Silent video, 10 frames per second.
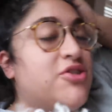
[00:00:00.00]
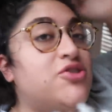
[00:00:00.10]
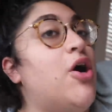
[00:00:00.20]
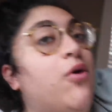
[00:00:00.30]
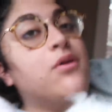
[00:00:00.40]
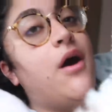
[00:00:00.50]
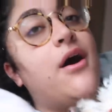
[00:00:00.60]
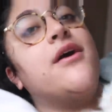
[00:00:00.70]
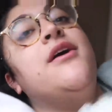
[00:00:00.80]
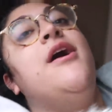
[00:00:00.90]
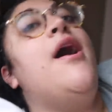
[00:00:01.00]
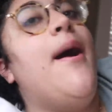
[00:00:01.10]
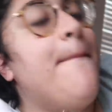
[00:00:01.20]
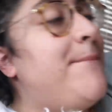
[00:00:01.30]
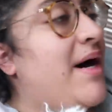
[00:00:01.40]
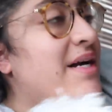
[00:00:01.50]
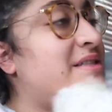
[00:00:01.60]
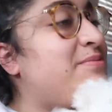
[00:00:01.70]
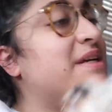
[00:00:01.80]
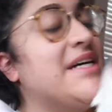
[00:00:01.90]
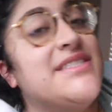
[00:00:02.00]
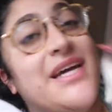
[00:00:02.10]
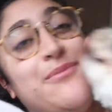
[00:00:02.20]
so long, but because